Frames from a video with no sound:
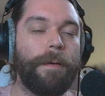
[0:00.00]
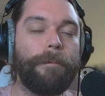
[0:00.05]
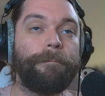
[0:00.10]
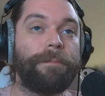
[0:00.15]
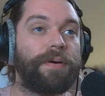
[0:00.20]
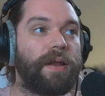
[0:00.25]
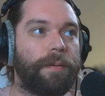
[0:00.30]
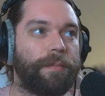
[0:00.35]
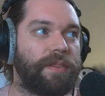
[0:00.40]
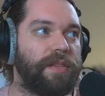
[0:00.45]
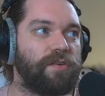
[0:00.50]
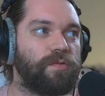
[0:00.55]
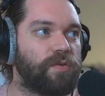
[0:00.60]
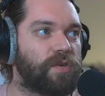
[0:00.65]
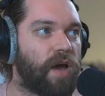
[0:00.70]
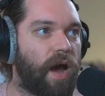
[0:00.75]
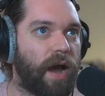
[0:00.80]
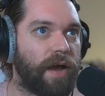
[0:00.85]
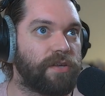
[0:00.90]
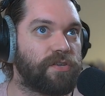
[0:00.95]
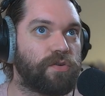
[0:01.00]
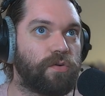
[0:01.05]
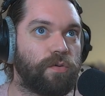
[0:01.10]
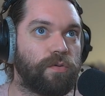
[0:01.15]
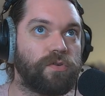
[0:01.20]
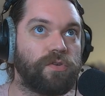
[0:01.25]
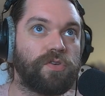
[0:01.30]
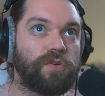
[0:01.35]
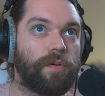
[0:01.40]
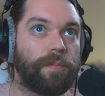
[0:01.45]
But this was high
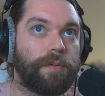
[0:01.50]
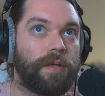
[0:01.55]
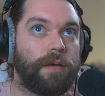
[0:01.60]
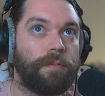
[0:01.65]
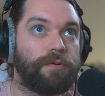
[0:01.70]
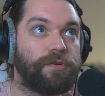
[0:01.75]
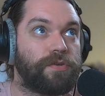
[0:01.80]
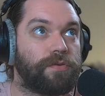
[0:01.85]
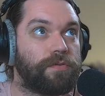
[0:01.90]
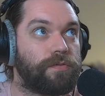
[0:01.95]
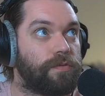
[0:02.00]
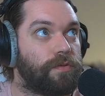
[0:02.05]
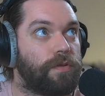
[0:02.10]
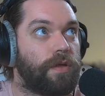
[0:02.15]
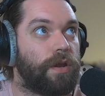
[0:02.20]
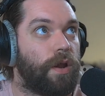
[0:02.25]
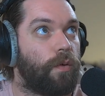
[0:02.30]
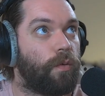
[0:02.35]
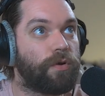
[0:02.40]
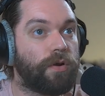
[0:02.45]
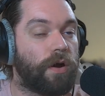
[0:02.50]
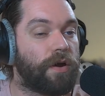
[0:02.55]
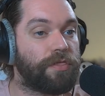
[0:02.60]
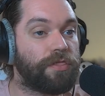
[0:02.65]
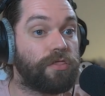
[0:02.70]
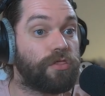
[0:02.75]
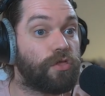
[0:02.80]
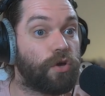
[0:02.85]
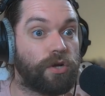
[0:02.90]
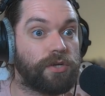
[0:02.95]
school, so it was, we're talking
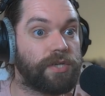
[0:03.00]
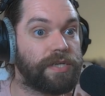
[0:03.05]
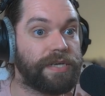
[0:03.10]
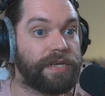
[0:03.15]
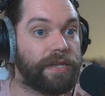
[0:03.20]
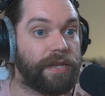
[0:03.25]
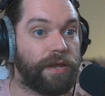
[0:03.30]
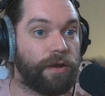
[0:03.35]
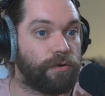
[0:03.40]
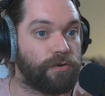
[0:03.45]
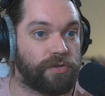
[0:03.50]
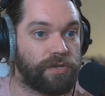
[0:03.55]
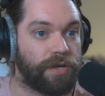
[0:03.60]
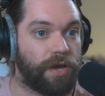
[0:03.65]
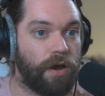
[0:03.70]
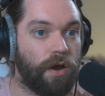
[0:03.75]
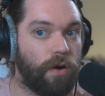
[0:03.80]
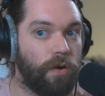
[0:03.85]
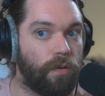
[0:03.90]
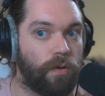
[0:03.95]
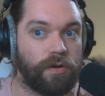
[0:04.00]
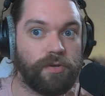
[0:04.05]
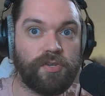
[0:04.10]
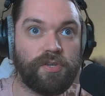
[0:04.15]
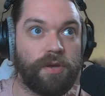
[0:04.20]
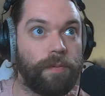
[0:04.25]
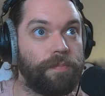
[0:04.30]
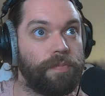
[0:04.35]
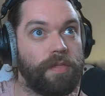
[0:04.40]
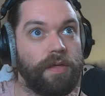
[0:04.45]
13 years ago or
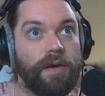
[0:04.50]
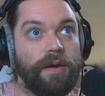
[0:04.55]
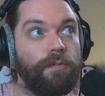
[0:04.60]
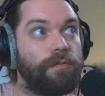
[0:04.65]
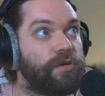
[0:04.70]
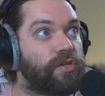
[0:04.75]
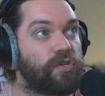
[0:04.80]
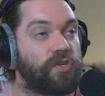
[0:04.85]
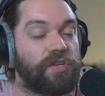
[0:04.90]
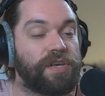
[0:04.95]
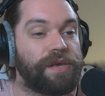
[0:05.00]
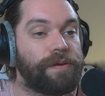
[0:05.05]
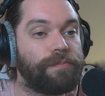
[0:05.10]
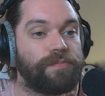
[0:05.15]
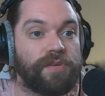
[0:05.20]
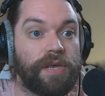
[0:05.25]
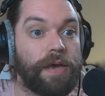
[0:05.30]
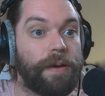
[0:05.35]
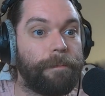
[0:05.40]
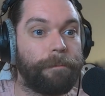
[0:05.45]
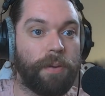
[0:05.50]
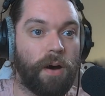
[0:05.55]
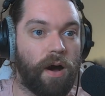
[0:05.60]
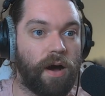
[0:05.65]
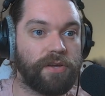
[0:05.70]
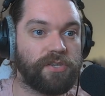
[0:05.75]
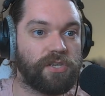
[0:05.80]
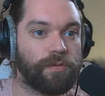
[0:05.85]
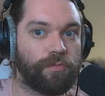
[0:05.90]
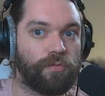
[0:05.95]
something, which seems
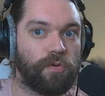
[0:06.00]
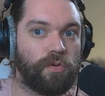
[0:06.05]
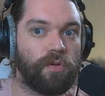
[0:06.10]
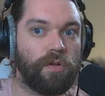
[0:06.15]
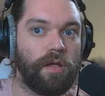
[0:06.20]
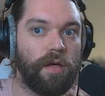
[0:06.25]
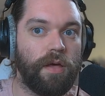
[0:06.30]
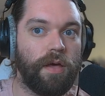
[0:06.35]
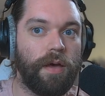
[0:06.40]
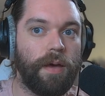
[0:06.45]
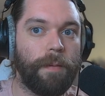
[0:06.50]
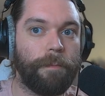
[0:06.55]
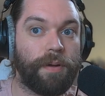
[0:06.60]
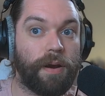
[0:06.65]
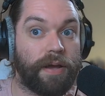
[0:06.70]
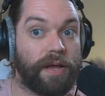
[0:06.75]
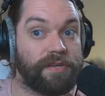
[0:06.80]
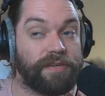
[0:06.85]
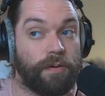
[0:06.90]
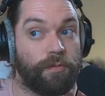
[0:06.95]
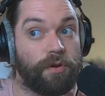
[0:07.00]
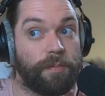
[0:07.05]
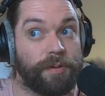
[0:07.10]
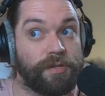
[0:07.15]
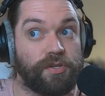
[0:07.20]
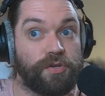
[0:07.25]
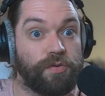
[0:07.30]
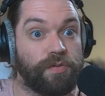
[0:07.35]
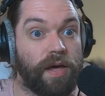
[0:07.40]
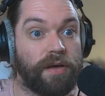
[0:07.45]
impossible, but I guess that would have
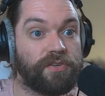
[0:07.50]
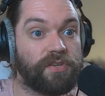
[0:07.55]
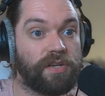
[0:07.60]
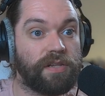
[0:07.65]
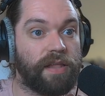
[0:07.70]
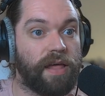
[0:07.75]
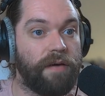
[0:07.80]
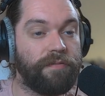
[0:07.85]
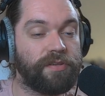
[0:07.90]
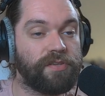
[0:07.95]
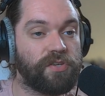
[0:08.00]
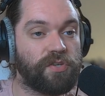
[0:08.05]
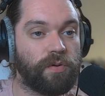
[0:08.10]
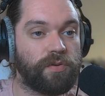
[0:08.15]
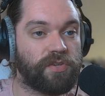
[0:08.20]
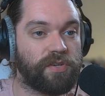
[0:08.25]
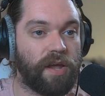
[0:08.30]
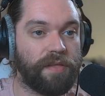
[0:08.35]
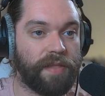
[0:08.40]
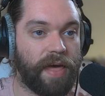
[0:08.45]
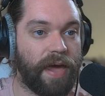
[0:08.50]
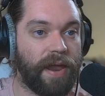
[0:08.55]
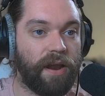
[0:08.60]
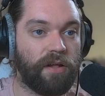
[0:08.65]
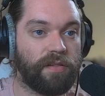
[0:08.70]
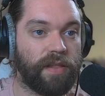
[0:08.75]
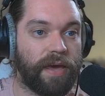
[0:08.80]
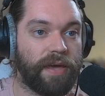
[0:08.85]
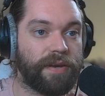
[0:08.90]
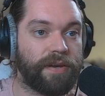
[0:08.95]
been 2011, so it's not that
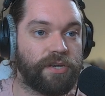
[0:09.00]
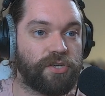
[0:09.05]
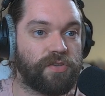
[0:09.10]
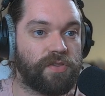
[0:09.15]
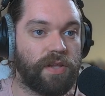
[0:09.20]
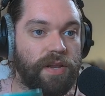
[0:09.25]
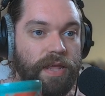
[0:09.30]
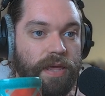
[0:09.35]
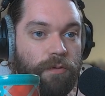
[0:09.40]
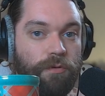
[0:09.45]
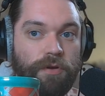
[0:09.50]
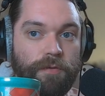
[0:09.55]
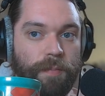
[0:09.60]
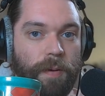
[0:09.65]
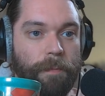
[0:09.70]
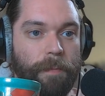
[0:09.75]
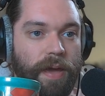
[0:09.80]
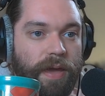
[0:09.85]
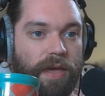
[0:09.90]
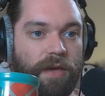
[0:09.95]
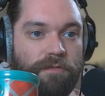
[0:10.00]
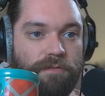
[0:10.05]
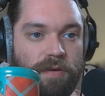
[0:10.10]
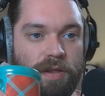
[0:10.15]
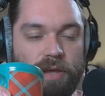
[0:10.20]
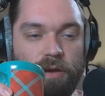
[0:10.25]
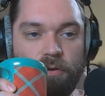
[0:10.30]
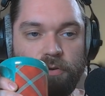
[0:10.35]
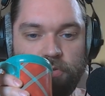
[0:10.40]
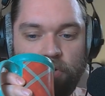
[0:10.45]
outlandish that he would have been making
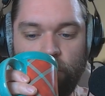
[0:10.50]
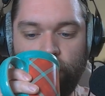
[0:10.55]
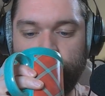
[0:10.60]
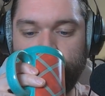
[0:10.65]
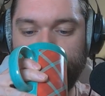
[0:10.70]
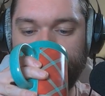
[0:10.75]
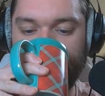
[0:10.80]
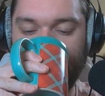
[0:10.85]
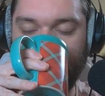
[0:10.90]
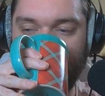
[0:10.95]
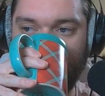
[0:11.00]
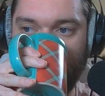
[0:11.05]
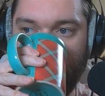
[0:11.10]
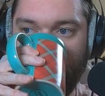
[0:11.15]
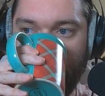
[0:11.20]
videos already then.